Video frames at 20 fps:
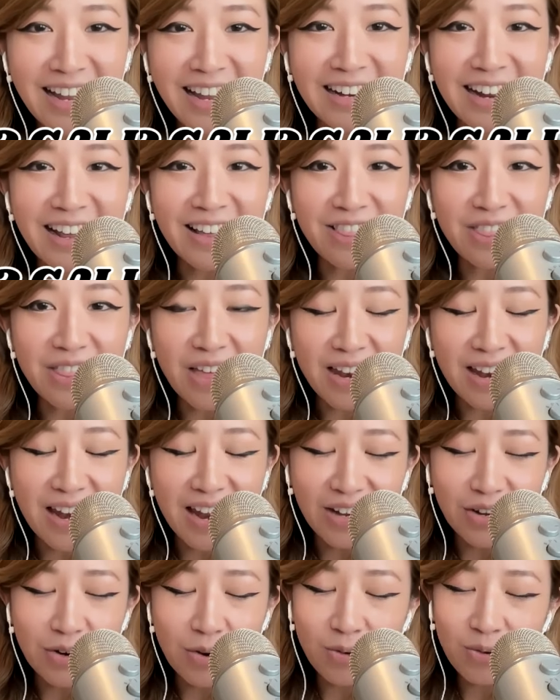And I, and
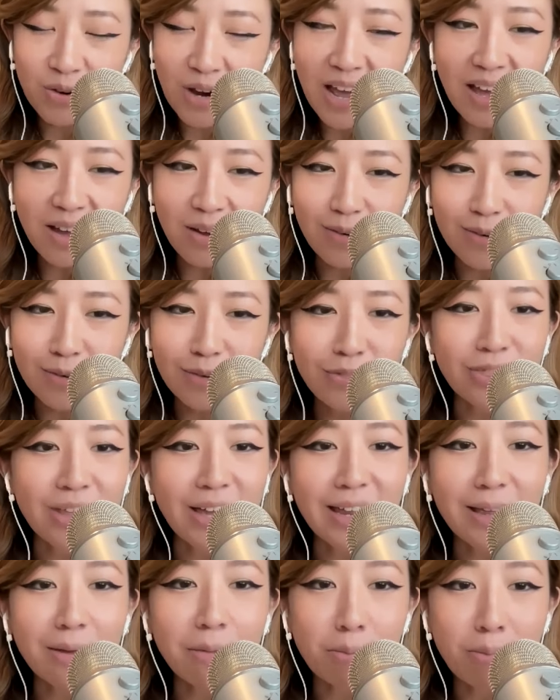I know now
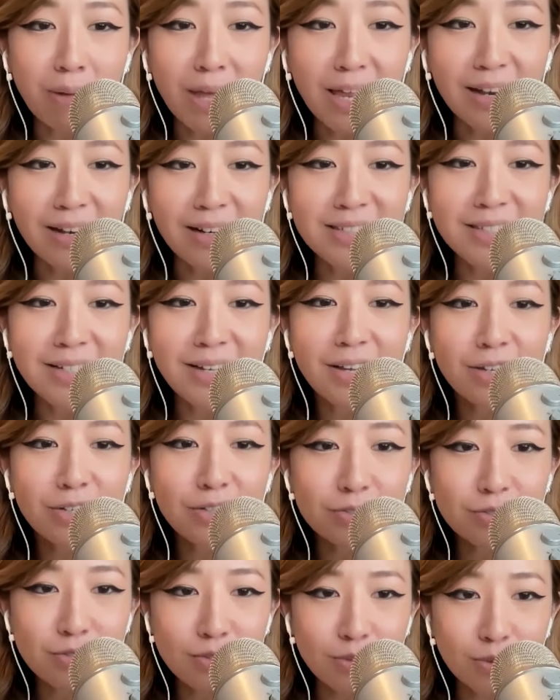that it meant
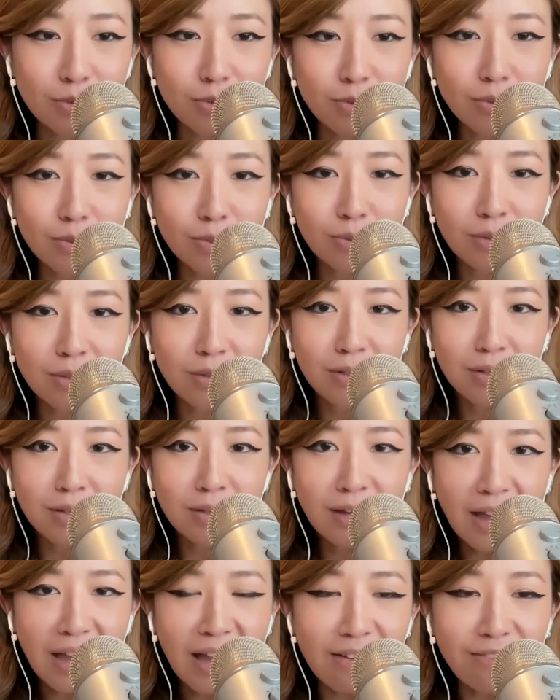two
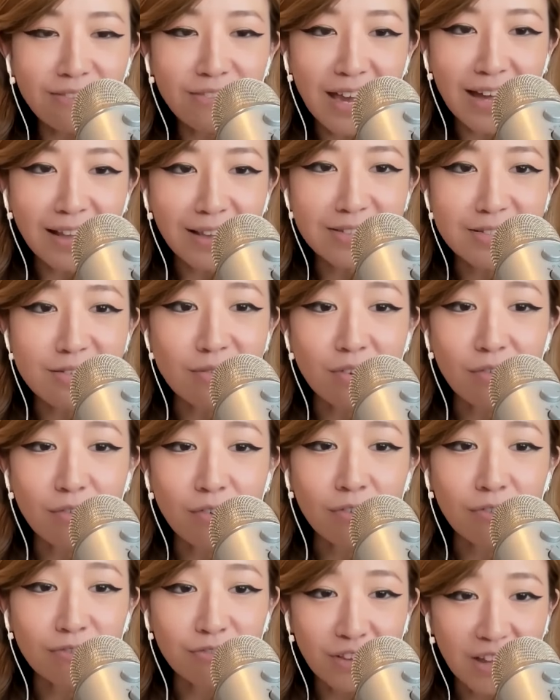half gallons of
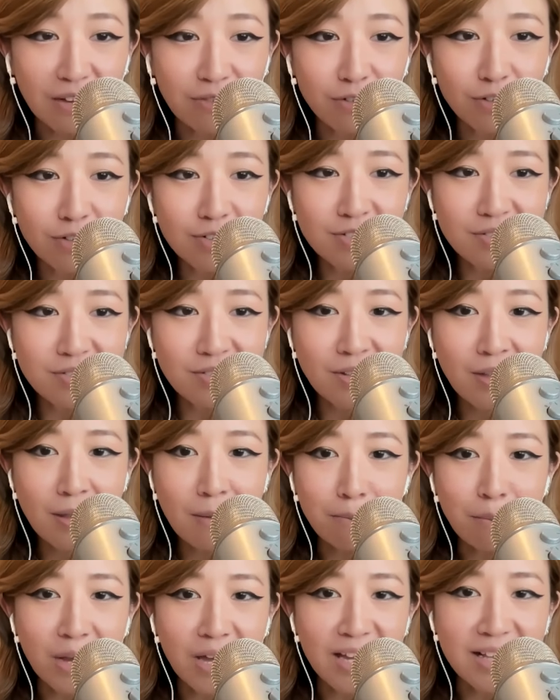different flavors,
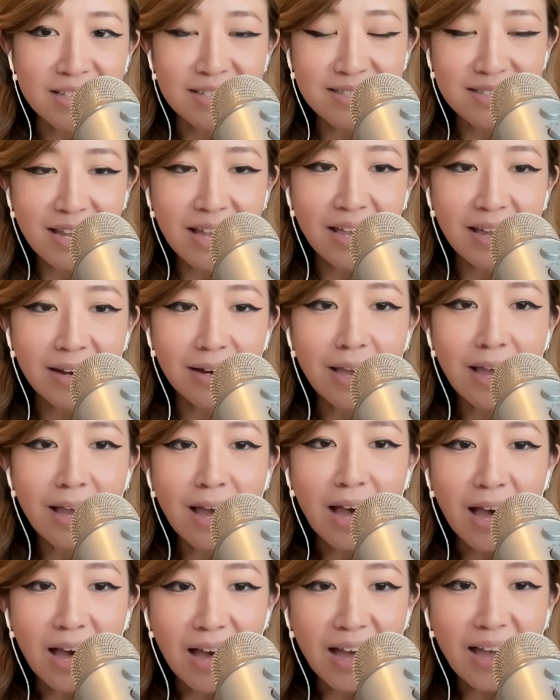but instead
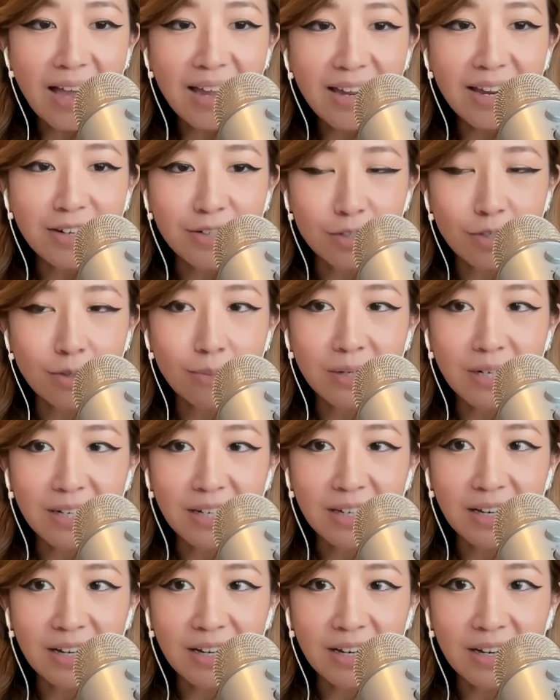I
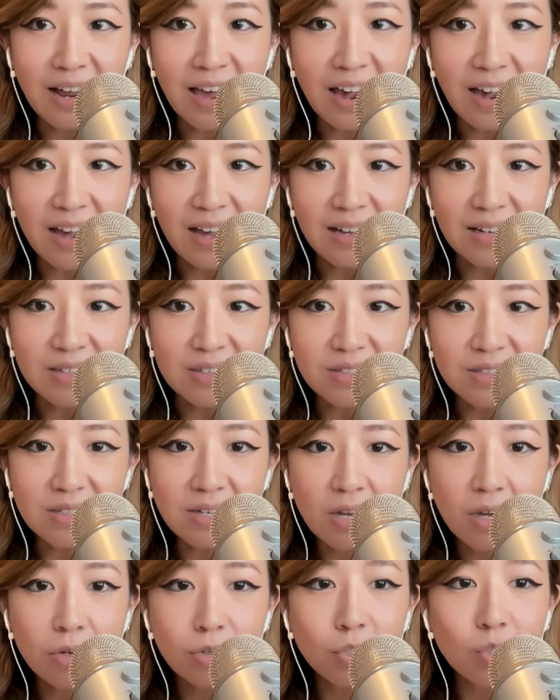interpreted it as
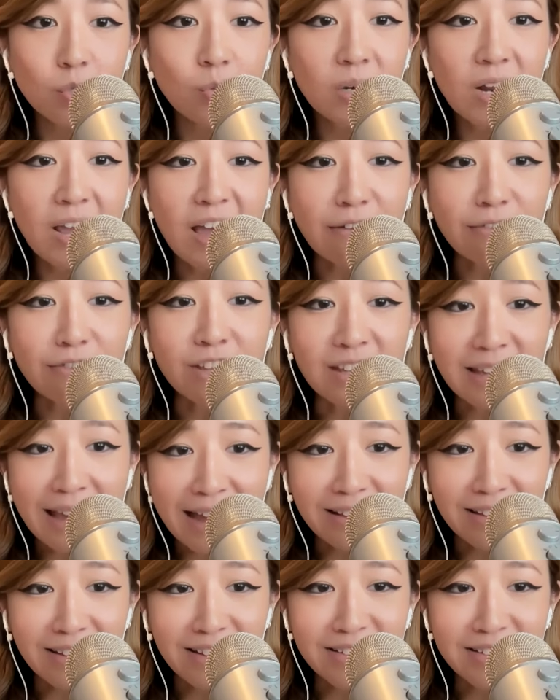two and a half
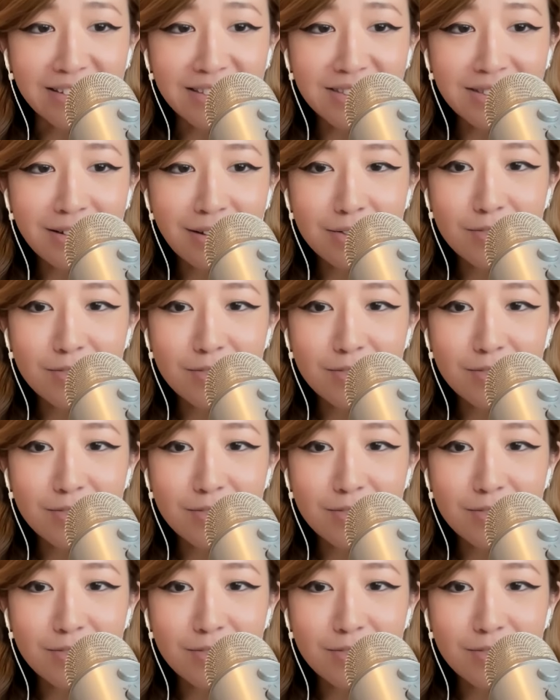gallons.